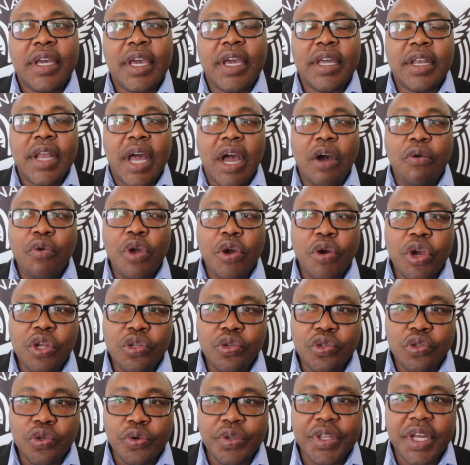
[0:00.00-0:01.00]
And how we're going
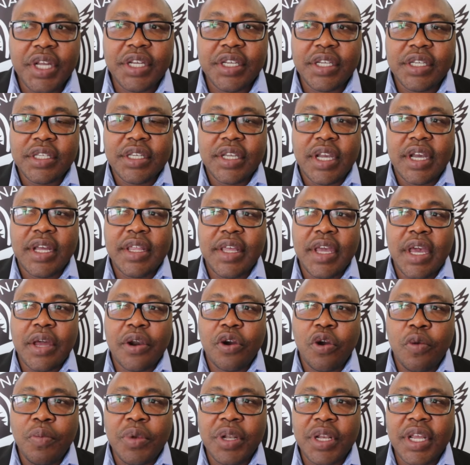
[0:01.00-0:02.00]
to do that is the
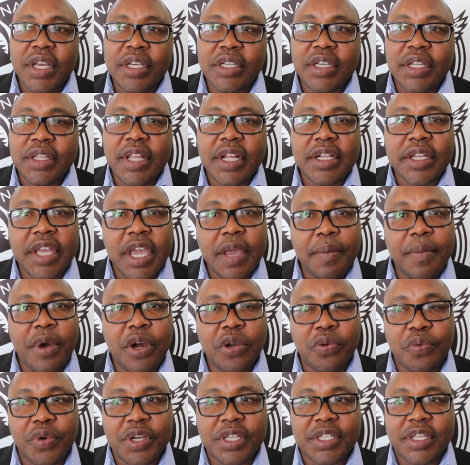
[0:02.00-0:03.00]
recommendation that came
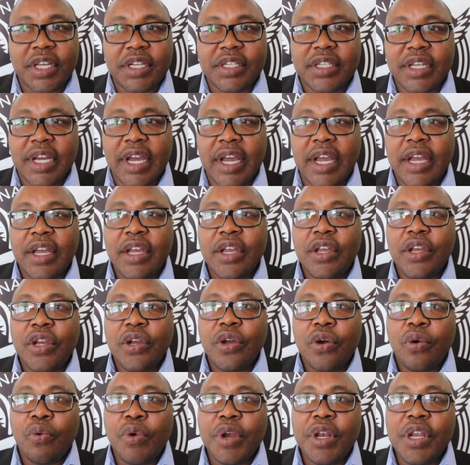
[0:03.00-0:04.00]
out was that
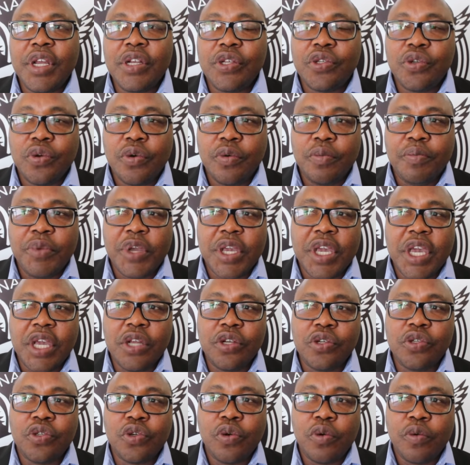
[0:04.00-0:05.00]
we need to
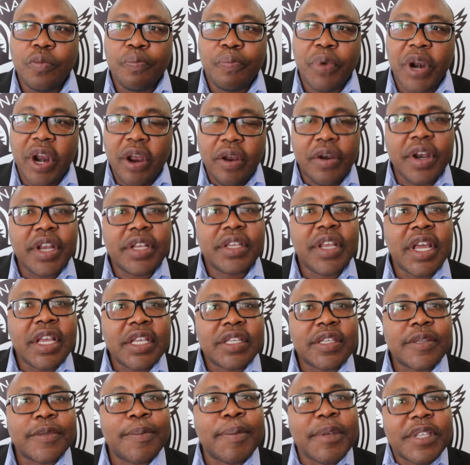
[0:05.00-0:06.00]
begin to
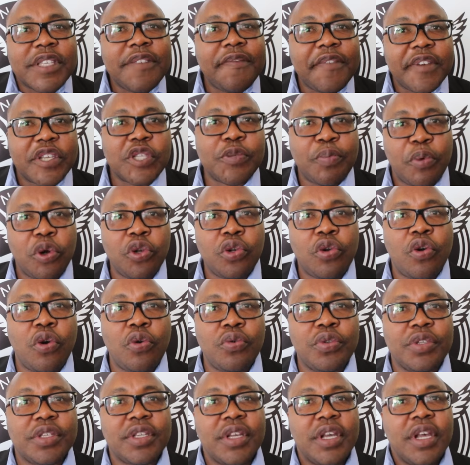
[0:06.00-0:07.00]
prioritize specific sport
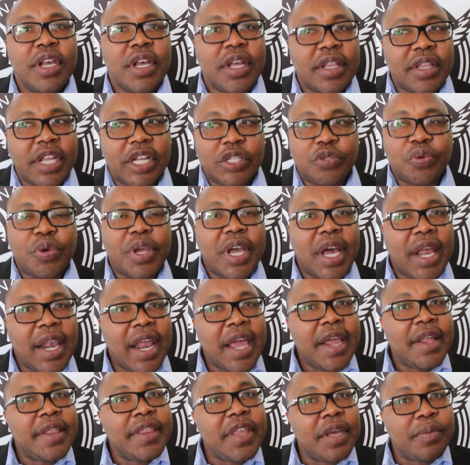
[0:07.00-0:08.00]
codes, that we
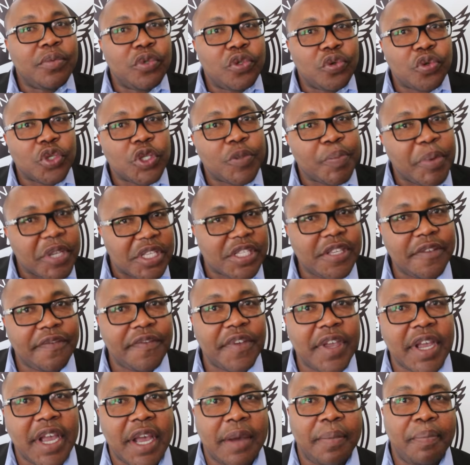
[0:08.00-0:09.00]
align them to
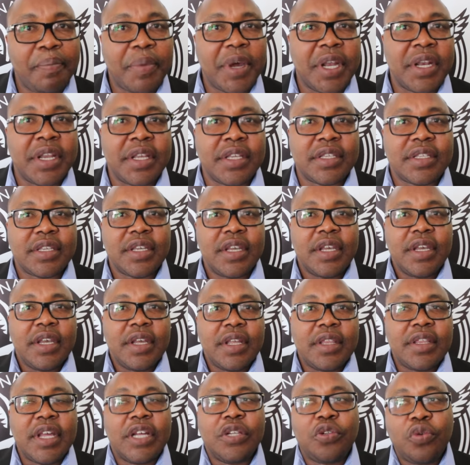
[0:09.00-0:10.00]
specific companies
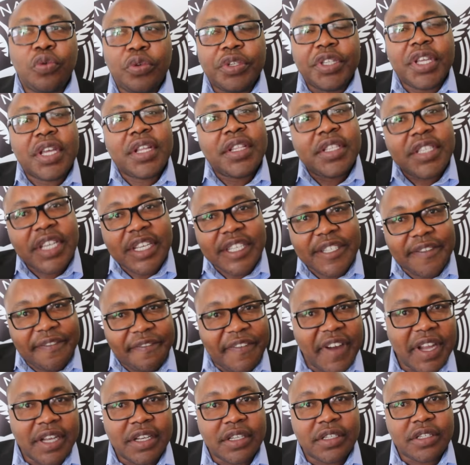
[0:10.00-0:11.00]
that will then just
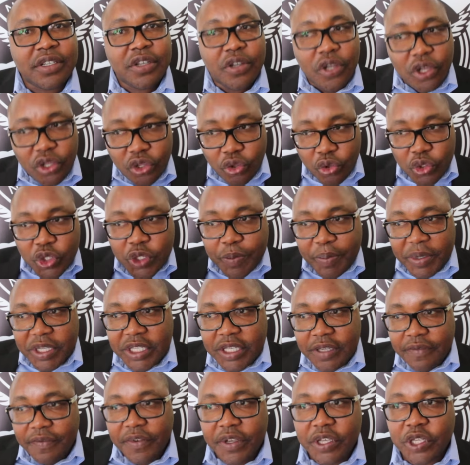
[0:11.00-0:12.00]
fund those
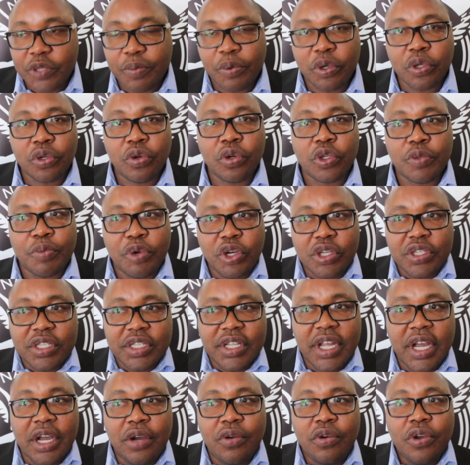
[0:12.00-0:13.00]
specific sport codes. Because
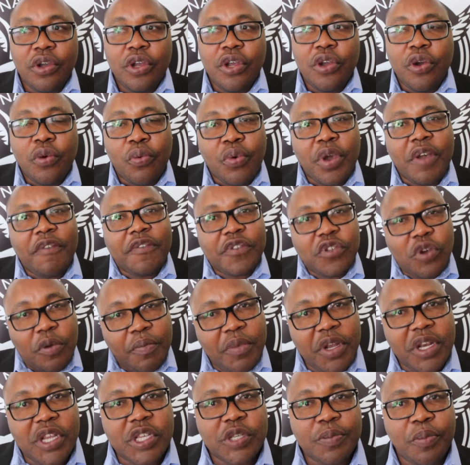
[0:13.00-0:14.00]
now we have so
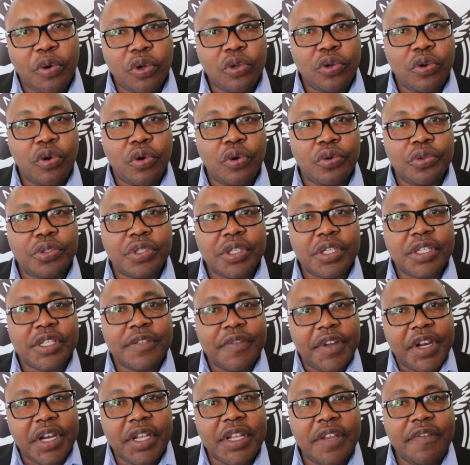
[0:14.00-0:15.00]
many sport codes,
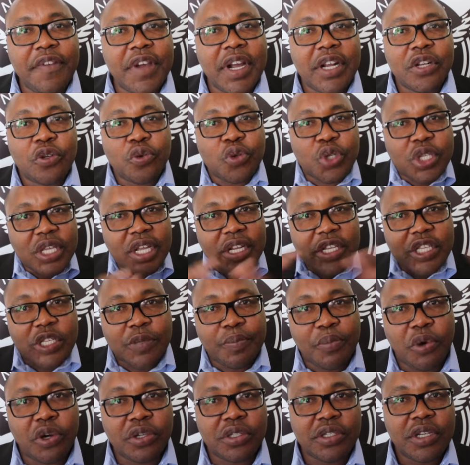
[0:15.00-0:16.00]
it's very difficult to sell
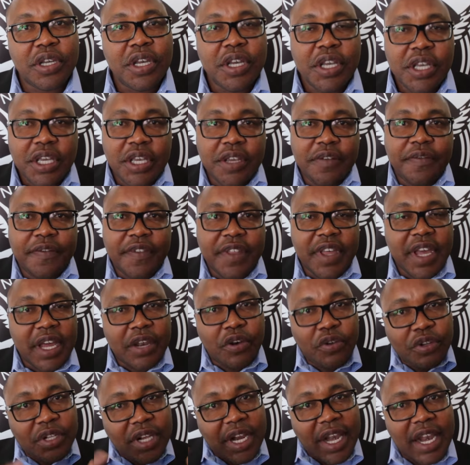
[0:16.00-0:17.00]
sport if they are
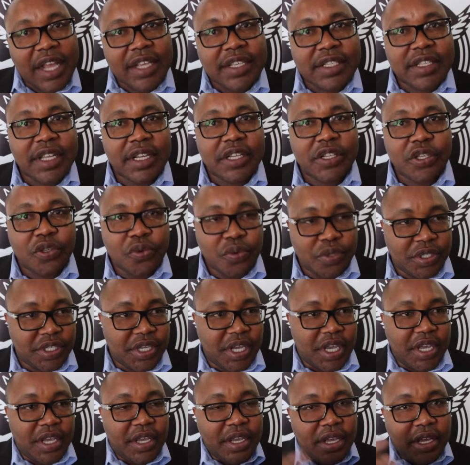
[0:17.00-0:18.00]
not clusters to
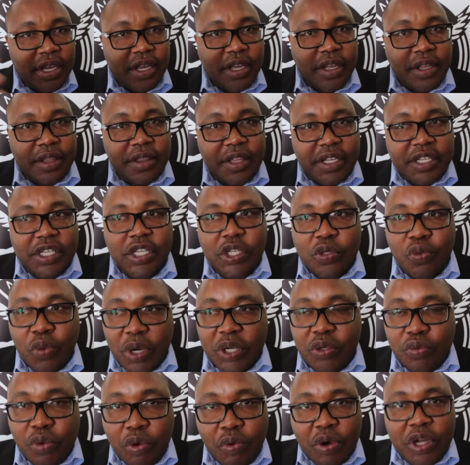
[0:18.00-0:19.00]
say, this is
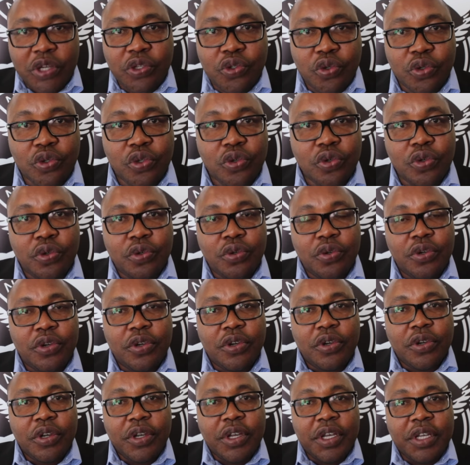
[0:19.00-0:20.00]
what we want to do
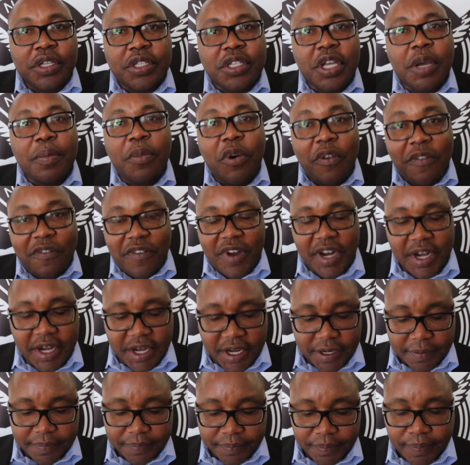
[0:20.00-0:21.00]
in terms of
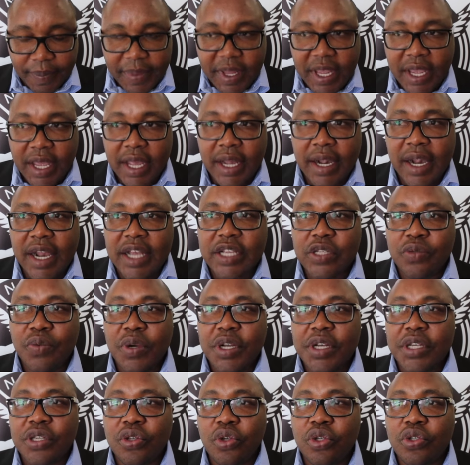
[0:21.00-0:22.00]
funding. And last
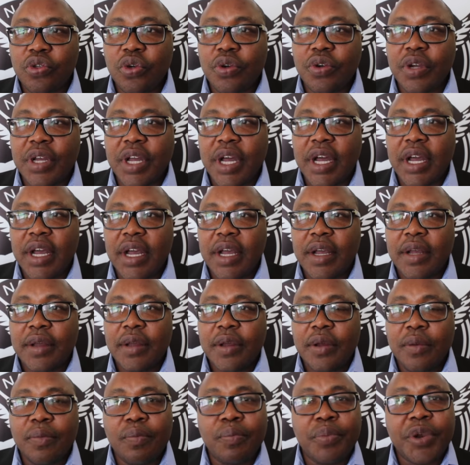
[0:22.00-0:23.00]
one is also
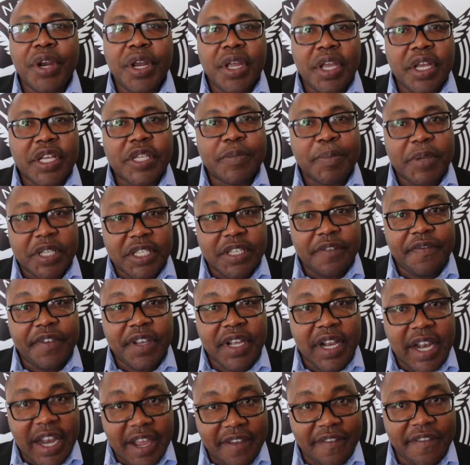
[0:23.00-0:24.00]
bringing
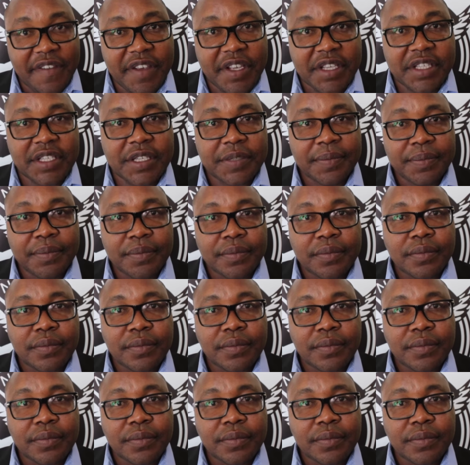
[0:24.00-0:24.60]
specific levies